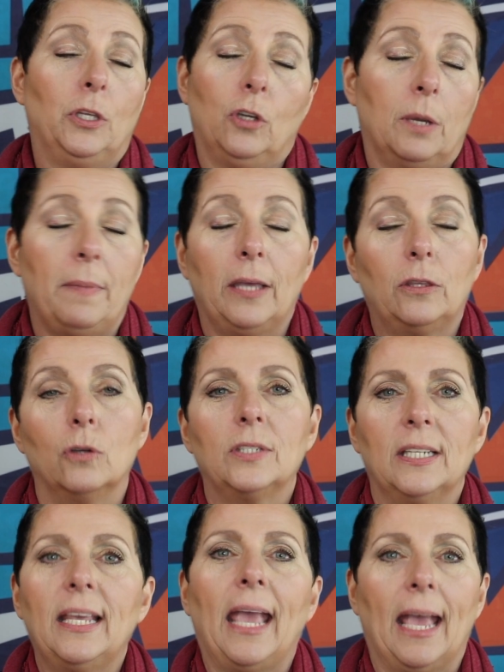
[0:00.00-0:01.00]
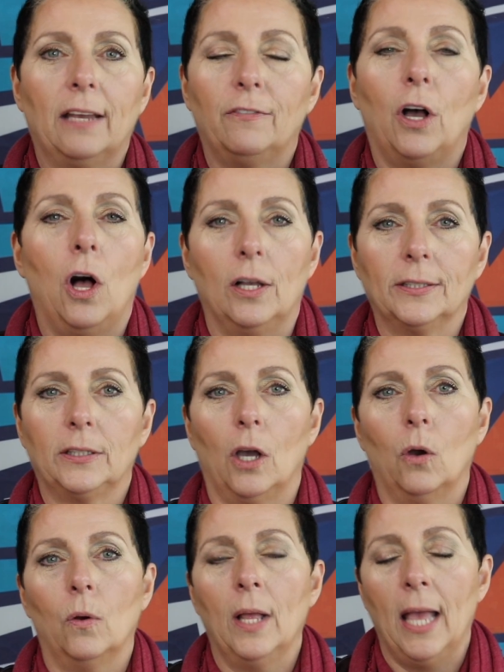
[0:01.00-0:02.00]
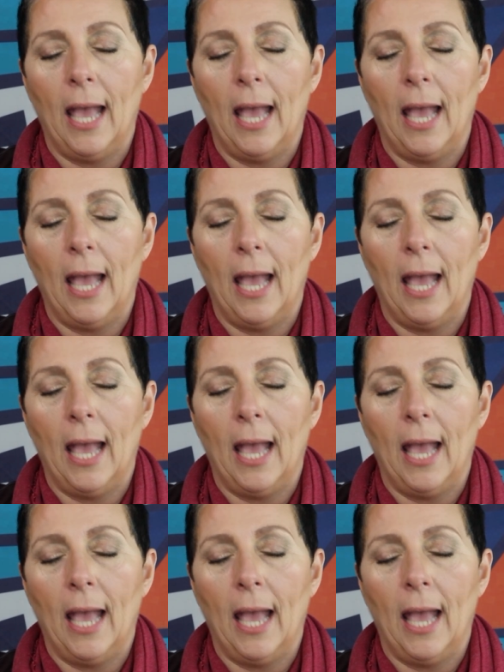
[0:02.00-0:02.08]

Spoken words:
And you can make those in Canva also.